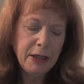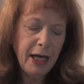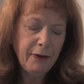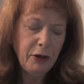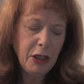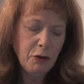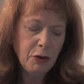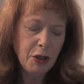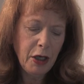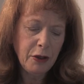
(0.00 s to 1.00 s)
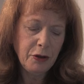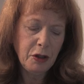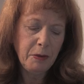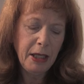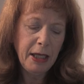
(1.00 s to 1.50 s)
to have these returned
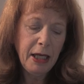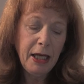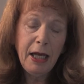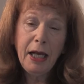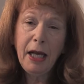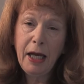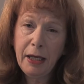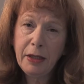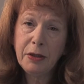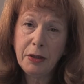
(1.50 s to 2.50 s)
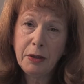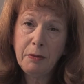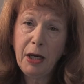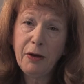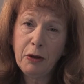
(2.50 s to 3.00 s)
to me and
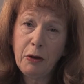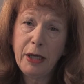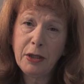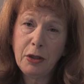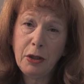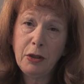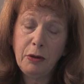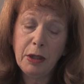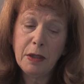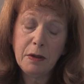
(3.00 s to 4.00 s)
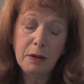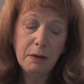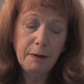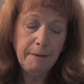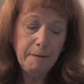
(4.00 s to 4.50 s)
my request to do this.
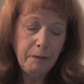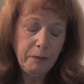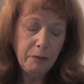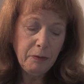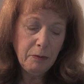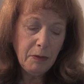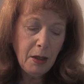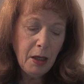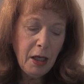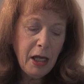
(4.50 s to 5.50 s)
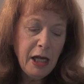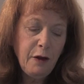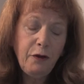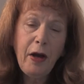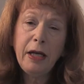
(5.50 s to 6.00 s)
He
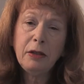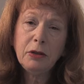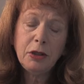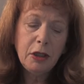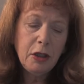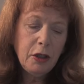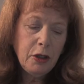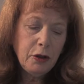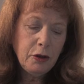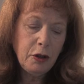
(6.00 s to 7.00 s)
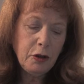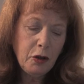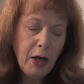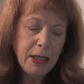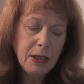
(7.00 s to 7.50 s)
failed to
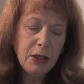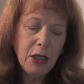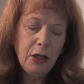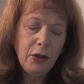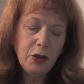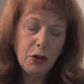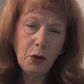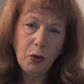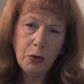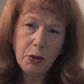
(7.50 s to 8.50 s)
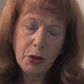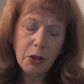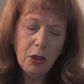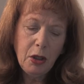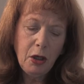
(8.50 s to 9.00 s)
trace the source
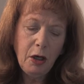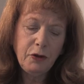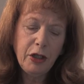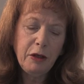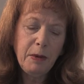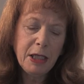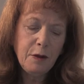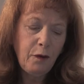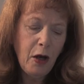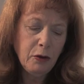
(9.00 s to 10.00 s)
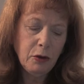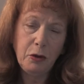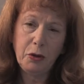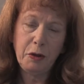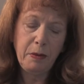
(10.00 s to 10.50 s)
of Jeremiah's phone
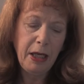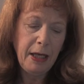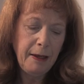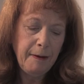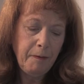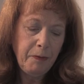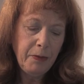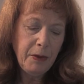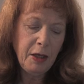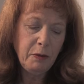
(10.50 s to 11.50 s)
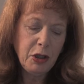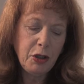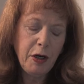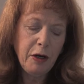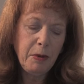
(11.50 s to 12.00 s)
call to me, in which
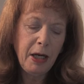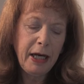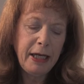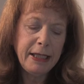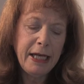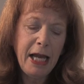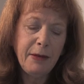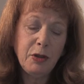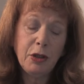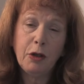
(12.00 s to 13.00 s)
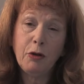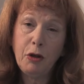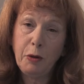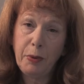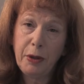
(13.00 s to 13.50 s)
Jeremiah named the
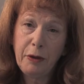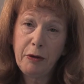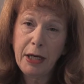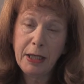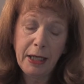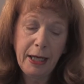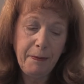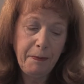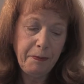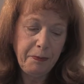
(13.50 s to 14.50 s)
group threatening him.